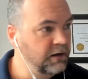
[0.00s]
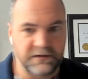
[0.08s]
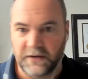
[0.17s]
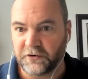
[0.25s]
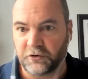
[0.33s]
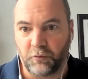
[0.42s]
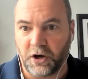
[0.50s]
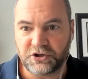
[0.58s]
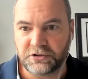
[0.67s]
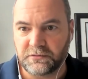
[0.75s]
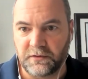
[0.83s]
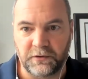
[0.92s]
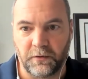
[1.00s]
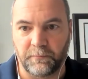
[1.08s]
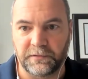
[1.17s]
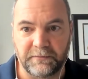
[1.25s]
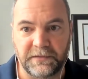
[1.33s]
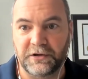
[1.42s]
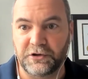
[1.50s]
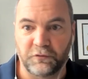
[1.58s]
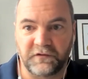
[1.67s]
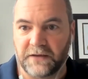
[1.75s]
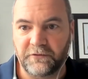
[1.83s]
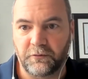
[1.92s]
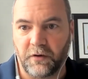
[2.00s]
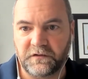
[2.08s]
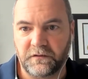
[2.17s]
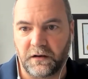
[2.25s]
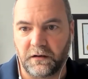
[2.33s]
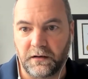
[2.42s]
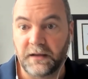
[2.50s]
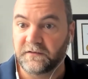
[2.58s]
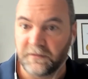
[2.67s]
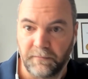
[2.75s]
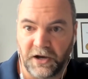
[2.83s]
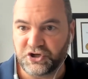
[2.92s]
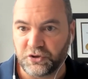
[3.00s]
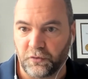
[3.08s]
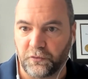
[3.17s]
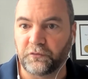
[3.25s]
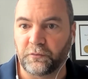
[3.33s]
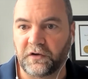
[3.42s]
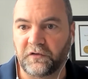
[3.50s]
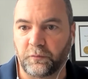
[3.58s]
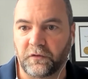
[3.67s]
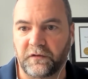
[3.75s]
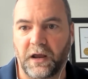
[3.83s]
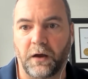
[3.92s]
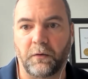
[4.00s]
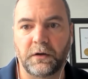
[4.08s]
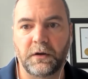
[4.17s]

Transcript: David Grush, if you don't believe me, use David Grush then. Dimensional, those are his words now.